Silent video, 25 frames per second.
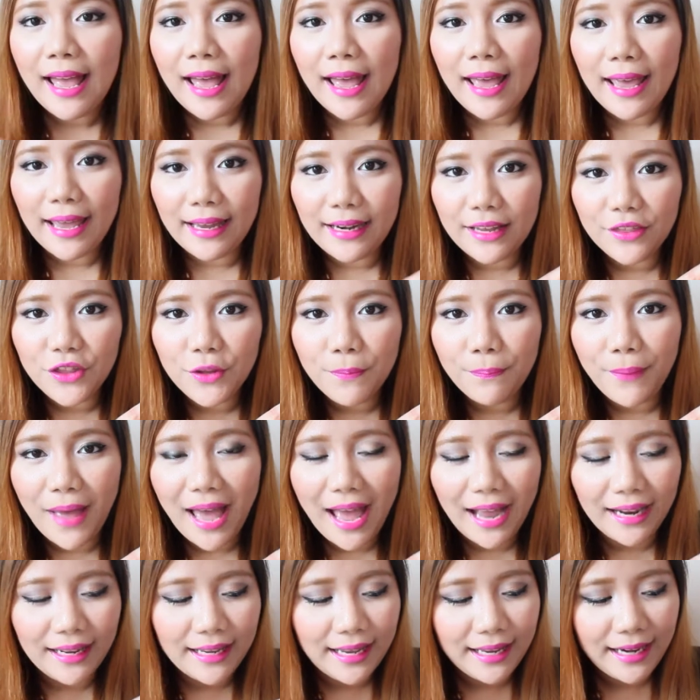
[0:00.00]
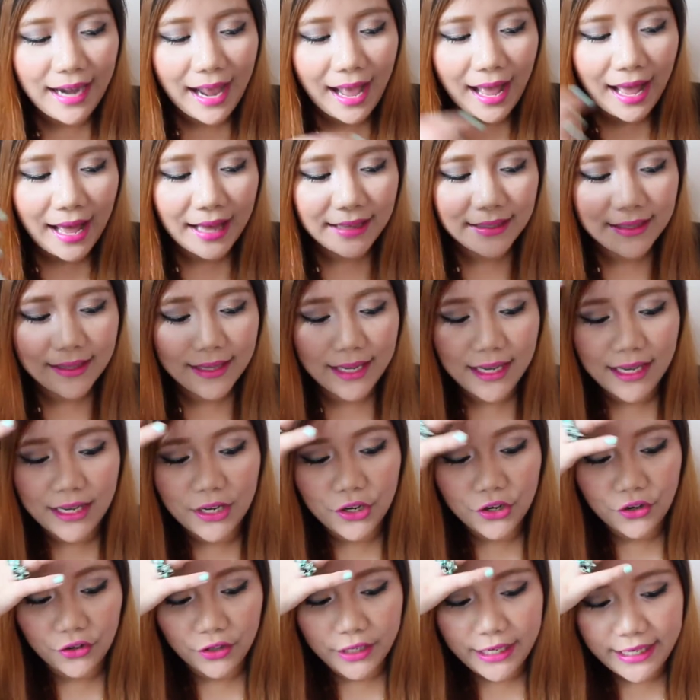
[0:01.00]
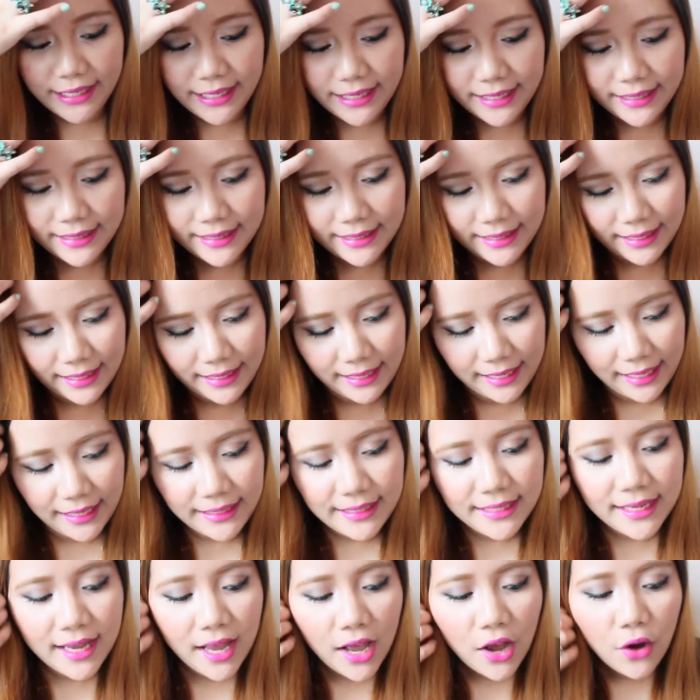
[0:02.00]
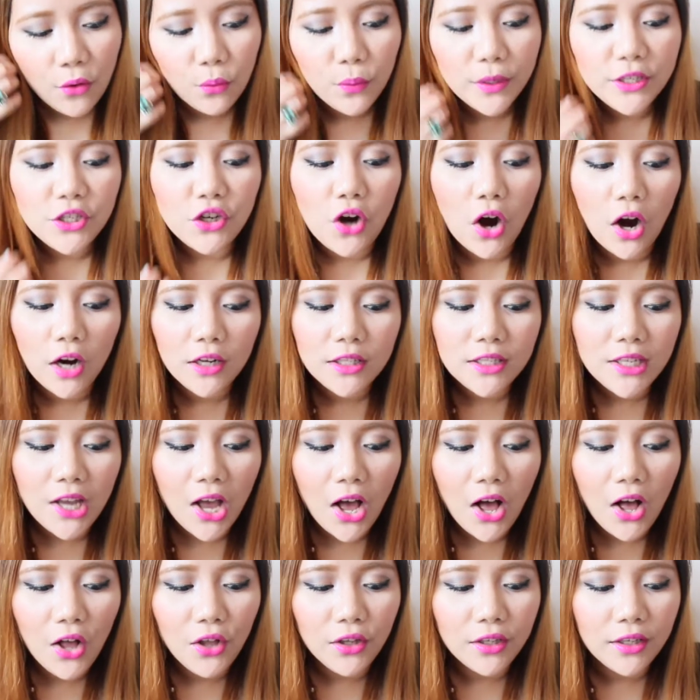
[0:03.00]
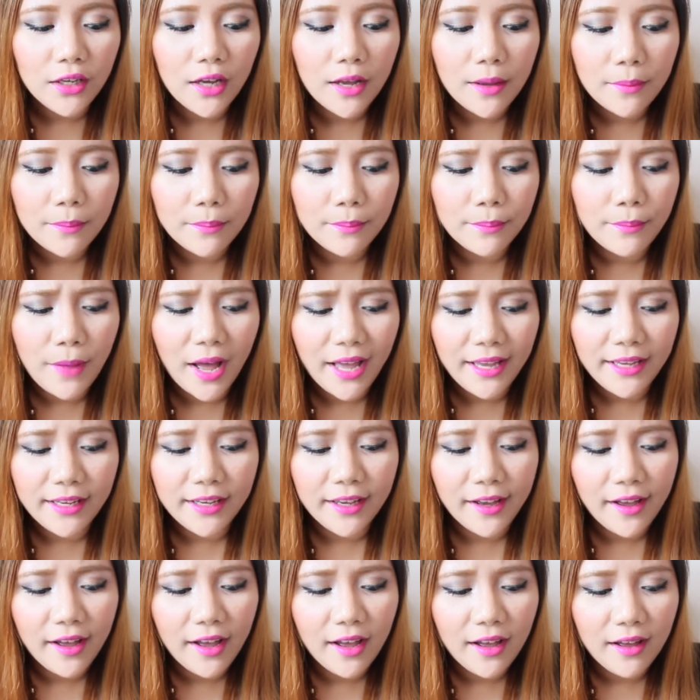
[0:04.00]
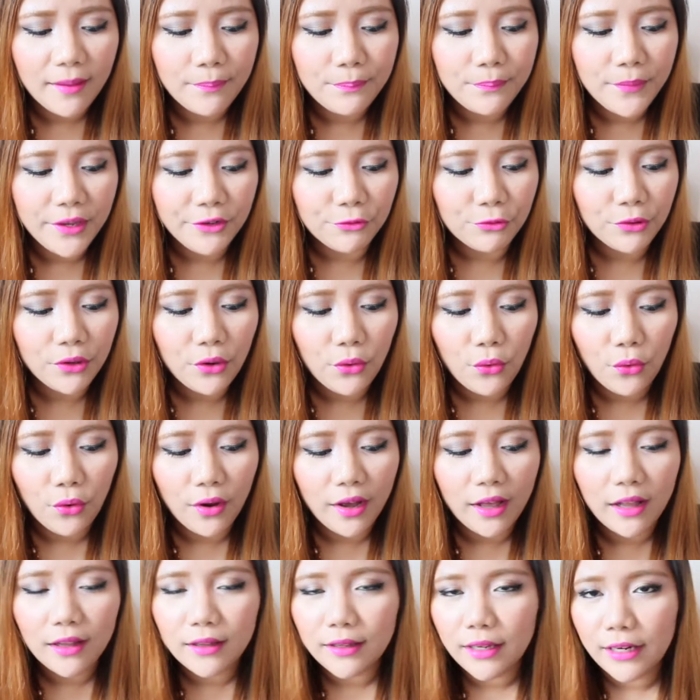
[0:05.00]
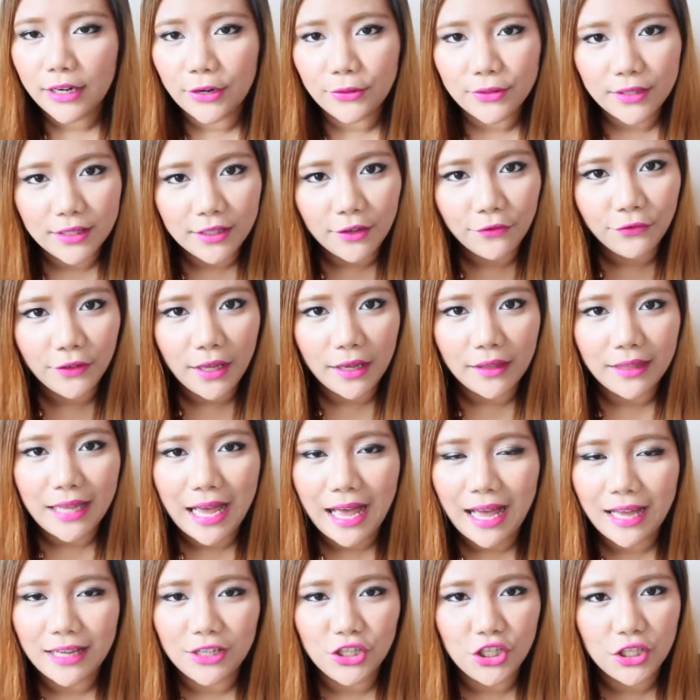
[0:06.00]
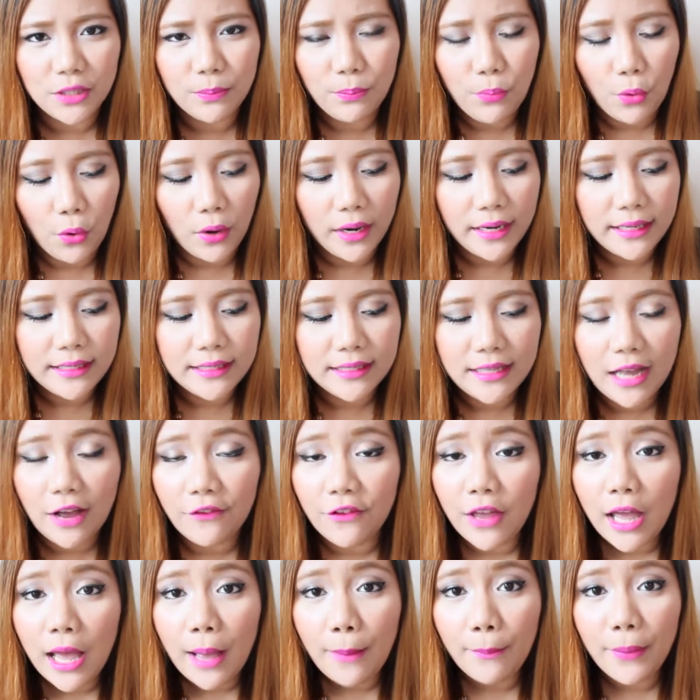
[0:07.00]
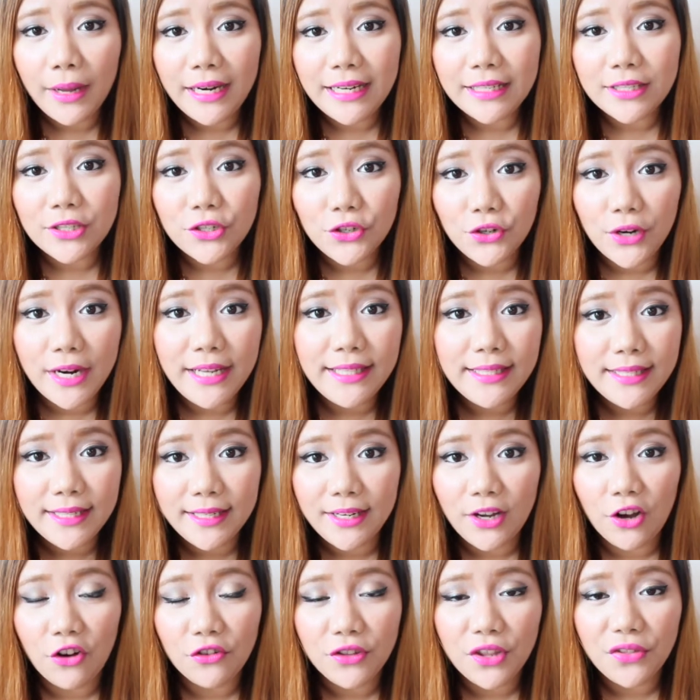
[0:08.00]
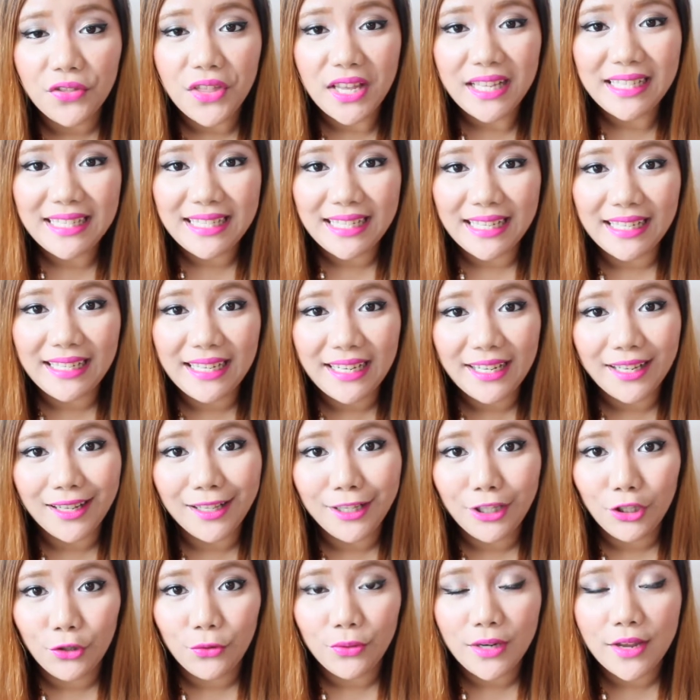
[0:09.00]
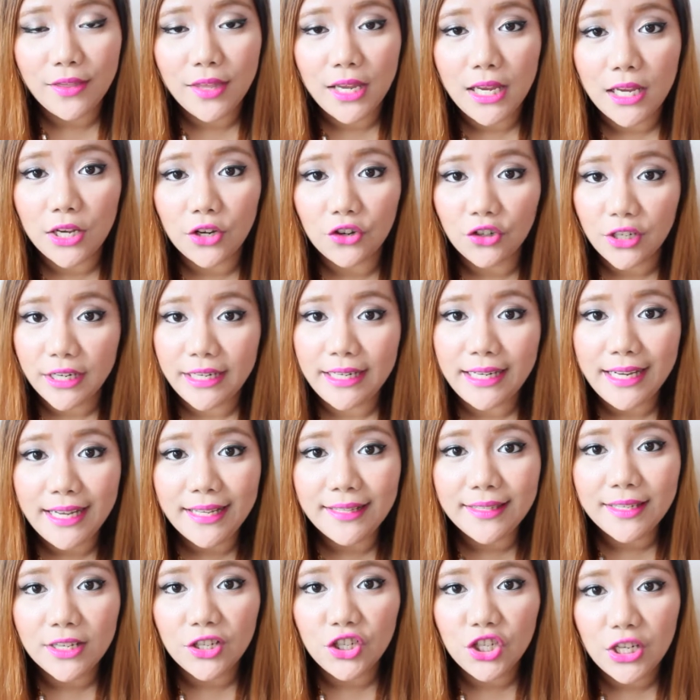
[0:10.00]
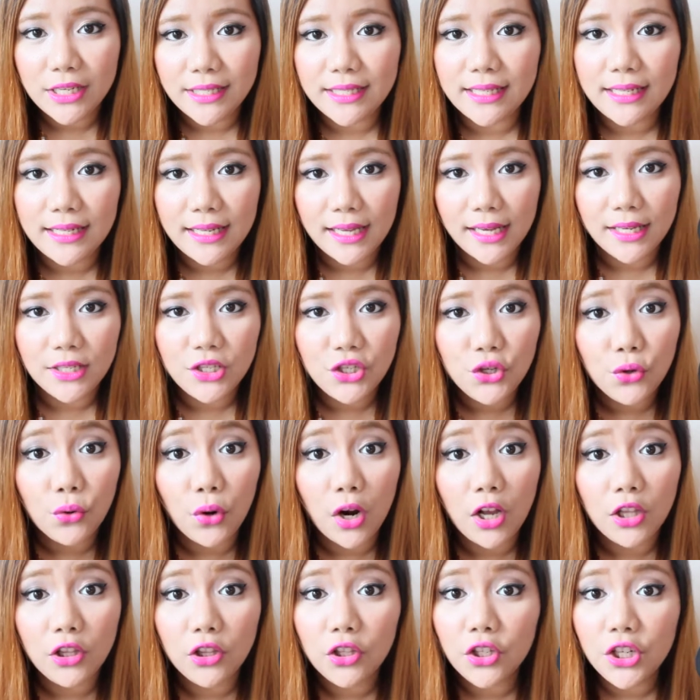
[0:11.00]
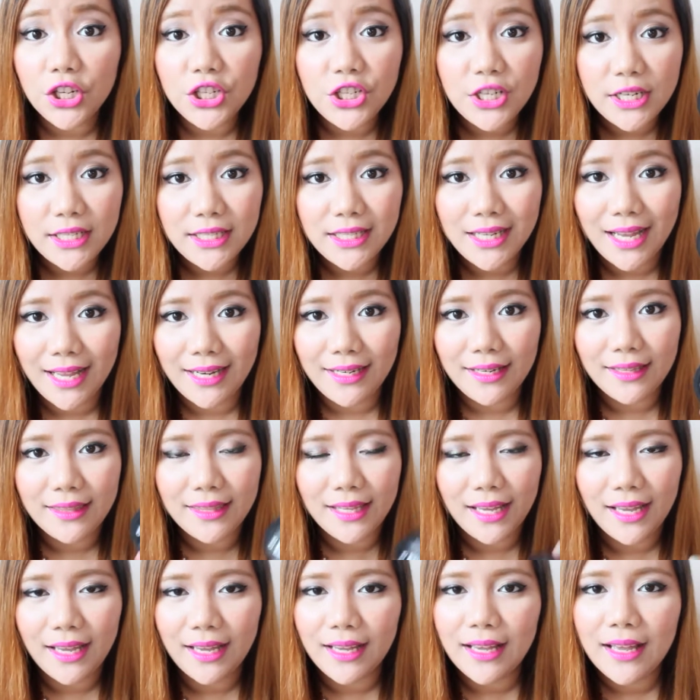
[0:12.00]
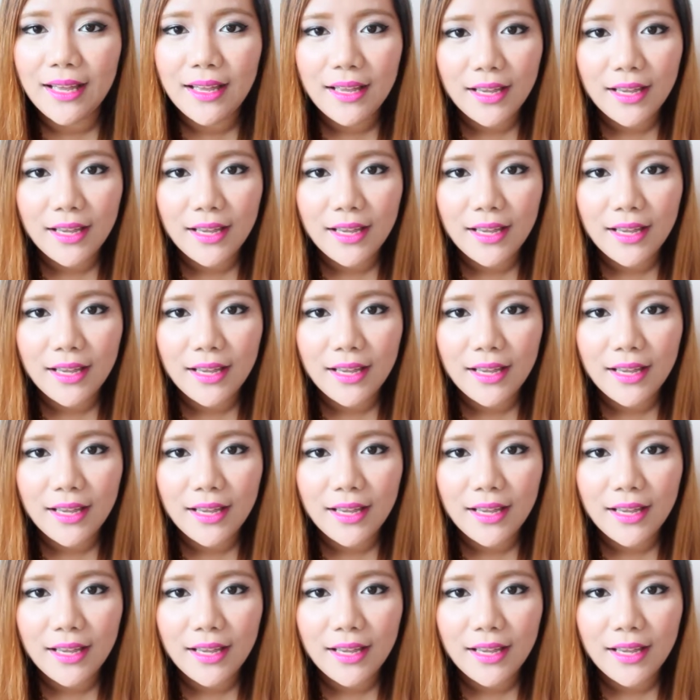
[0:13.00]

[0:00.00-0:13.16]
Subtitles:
And at the back, it has the ingredients in it, which are talc, mica, mineral oil, you know, stuff like that, just boring stuff. But it's great to know that they did include the ingredients just in case you're allergic to anything,